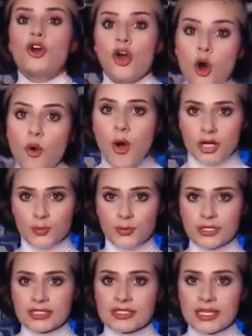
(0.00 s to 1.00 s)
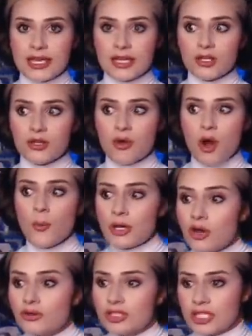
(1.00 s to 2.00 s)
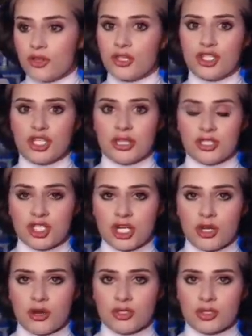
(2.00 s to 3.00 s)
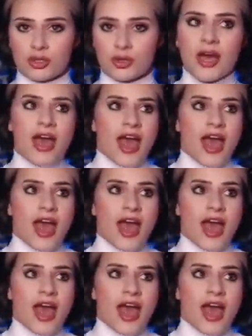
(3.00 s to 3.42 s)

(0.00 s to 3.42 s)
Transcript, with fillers: go watch Princess Leia in A New Hope and go see all the shit that she goes through.